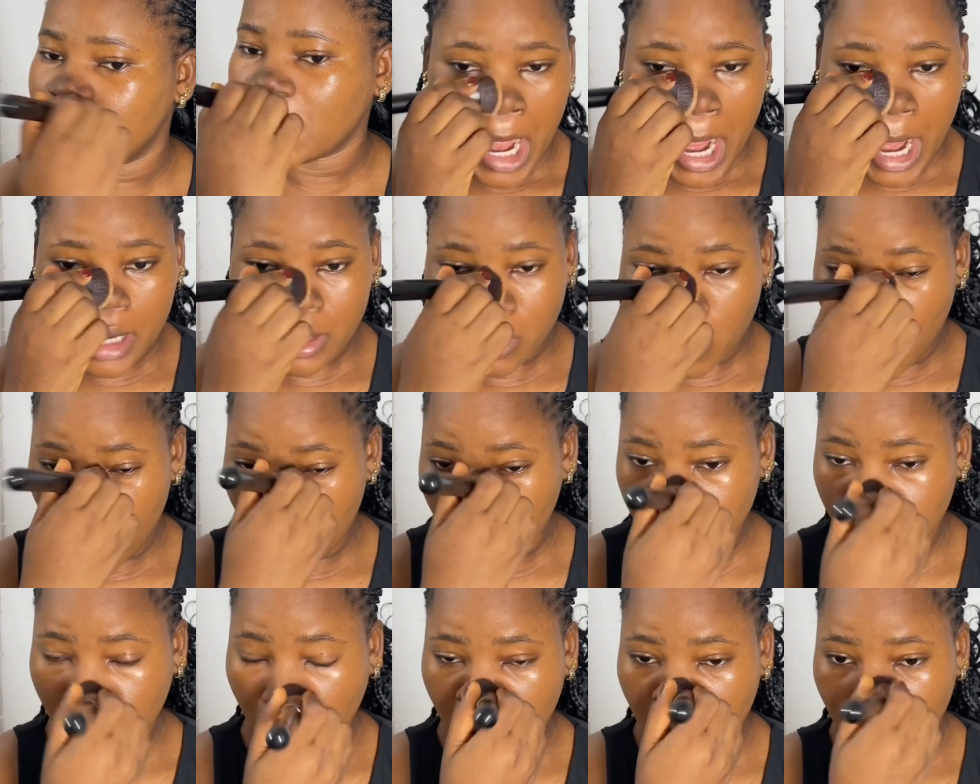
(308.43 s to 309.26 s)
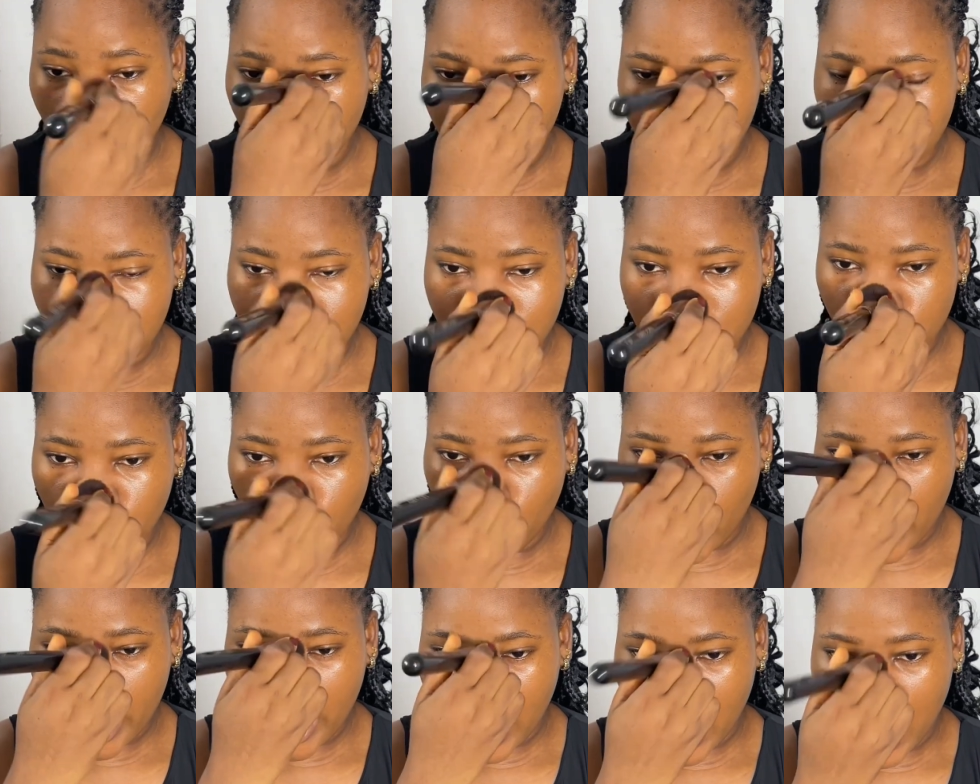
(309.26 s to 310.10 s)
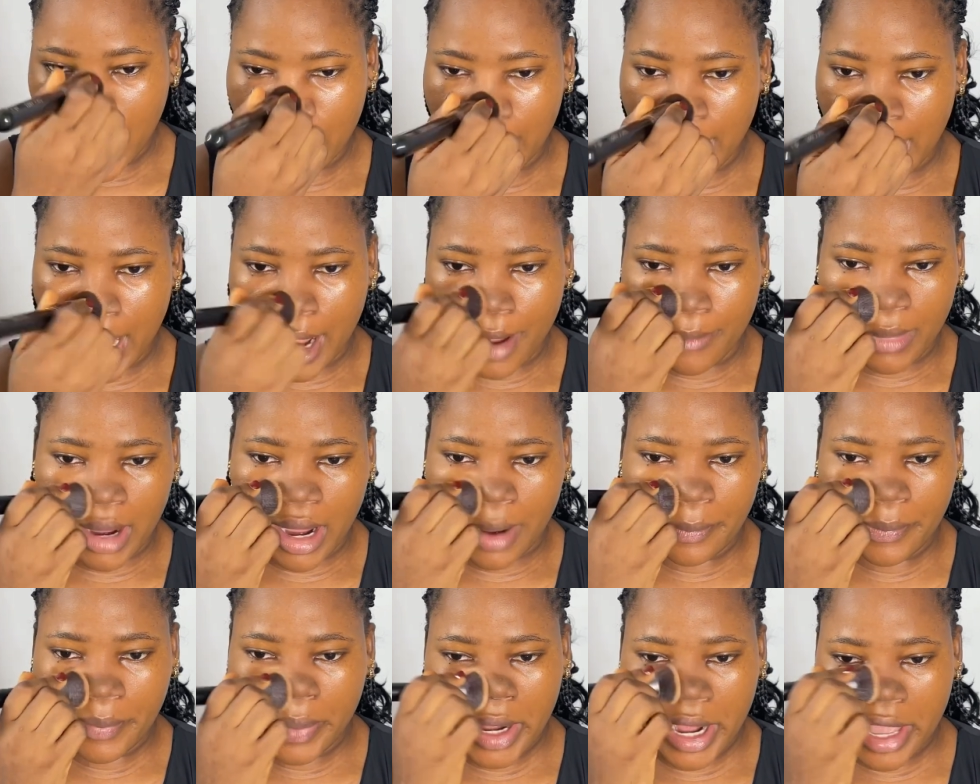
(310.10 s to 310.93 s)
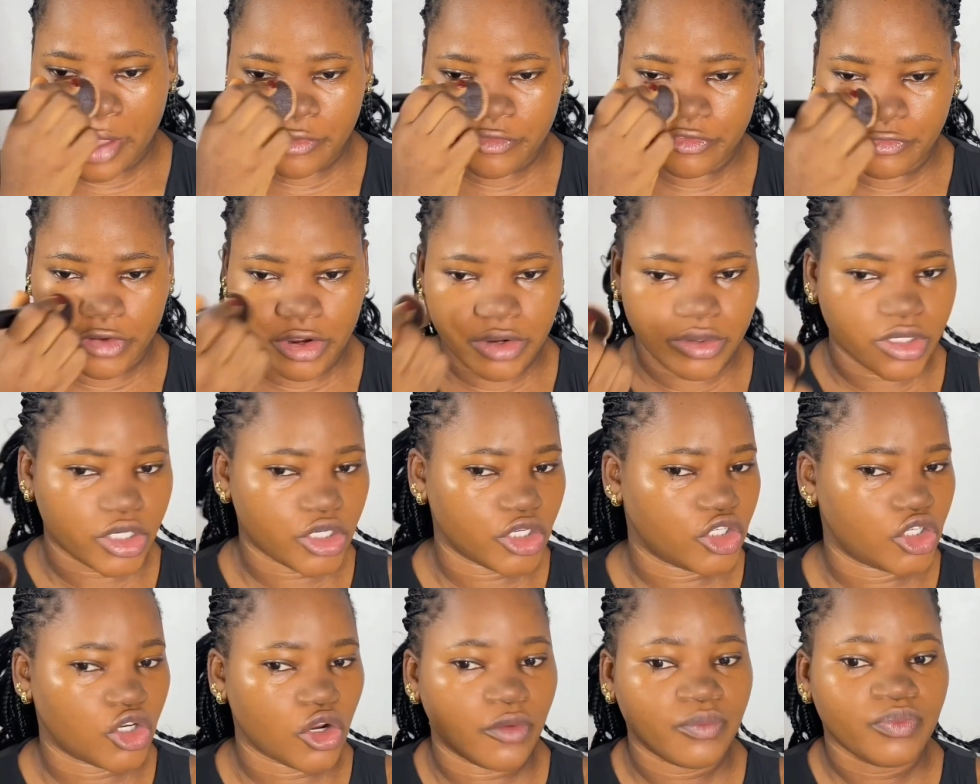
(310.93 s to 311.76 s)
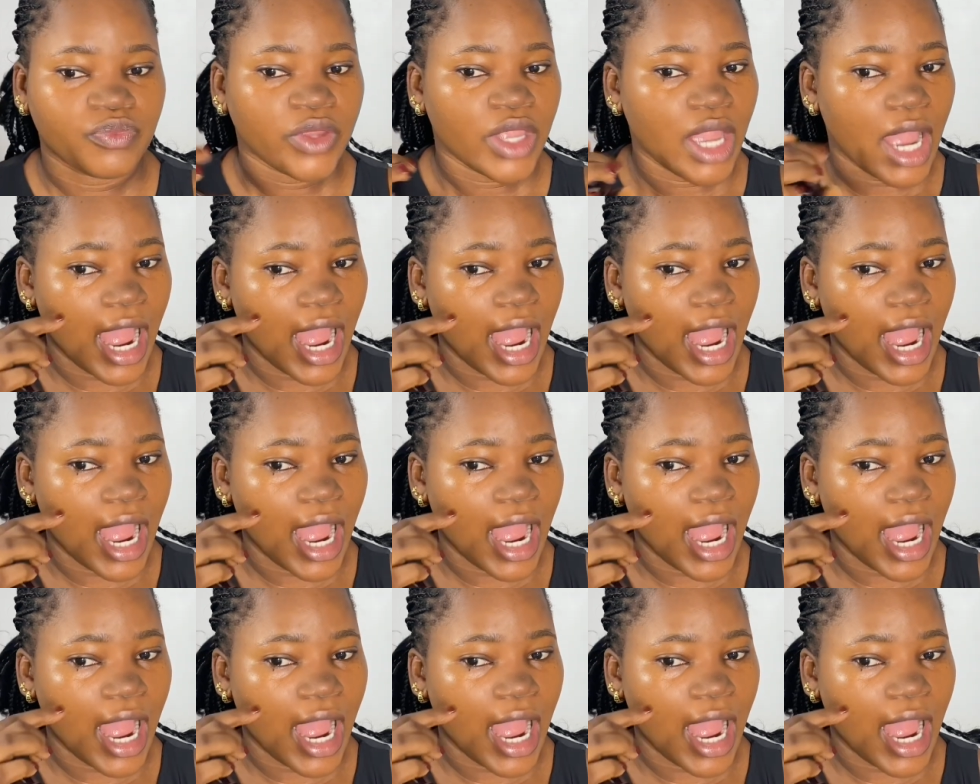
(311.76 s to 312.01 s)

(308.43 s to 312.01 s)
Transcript: And also notice where I am applying foundation.